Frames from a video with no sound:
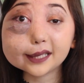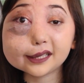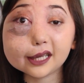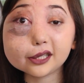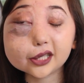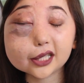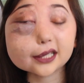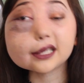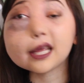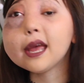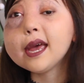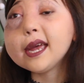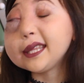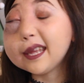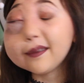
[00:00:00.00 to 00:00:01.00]
So just
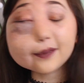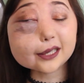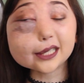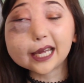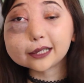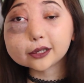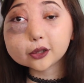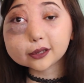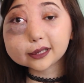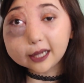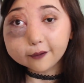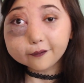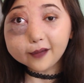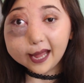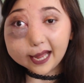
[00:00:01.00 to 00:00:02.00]
never change
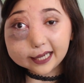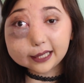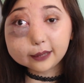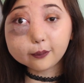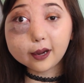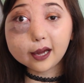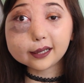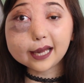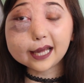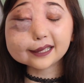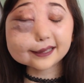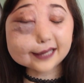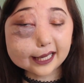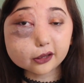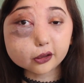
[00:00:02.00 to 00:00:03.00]
yourself for anyone and
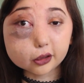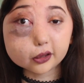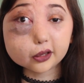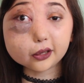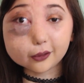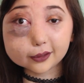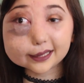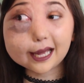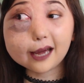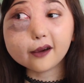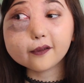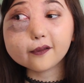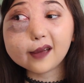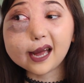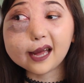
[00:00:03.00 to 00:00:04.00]
stay true to
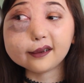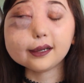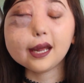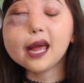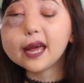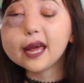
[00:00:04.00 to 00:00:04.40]
yourself, and